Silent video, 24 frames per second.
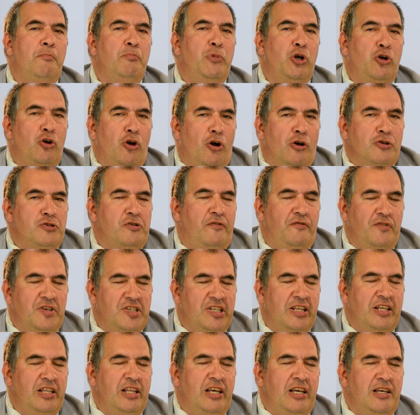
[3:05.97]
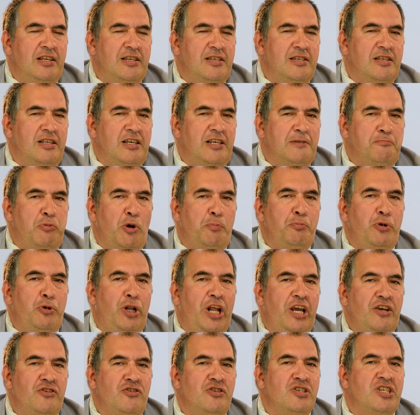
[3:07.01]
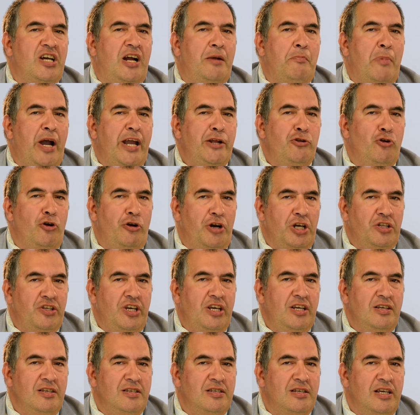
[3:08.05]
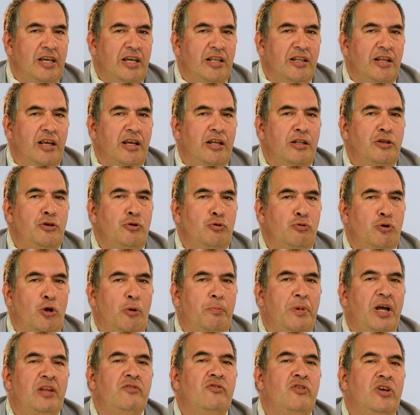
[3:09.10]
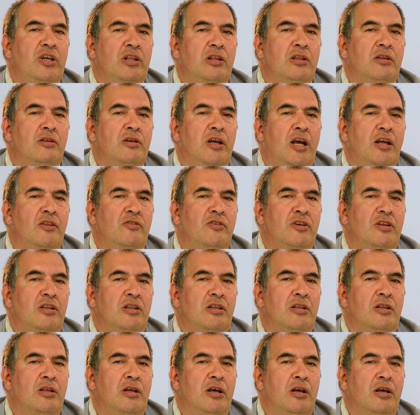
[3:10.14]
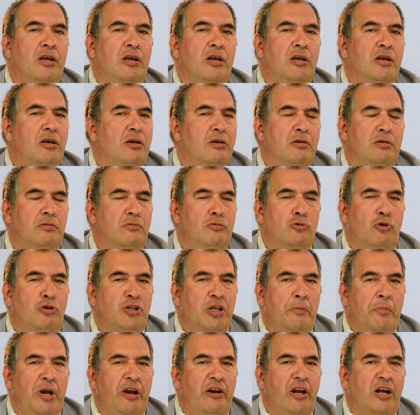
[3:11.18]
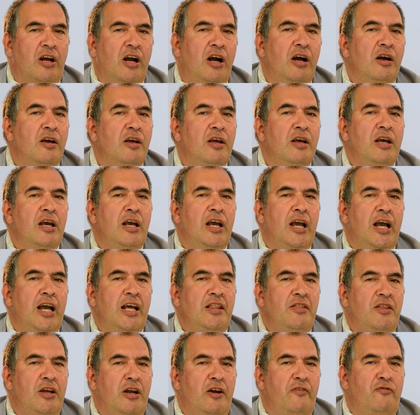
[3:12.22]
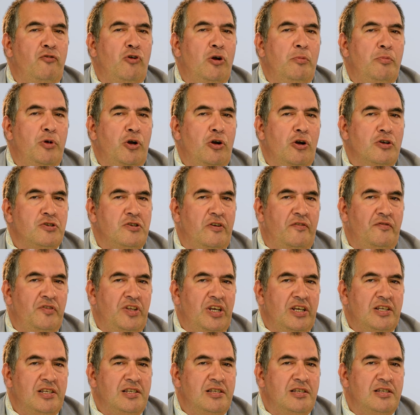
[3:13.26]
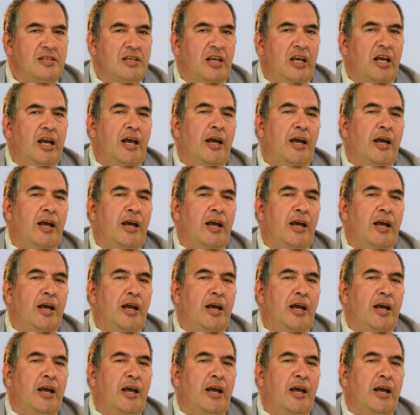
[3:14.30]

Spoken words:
because obviously these populations are minorities in Europe and in North America, and therefore, because of this,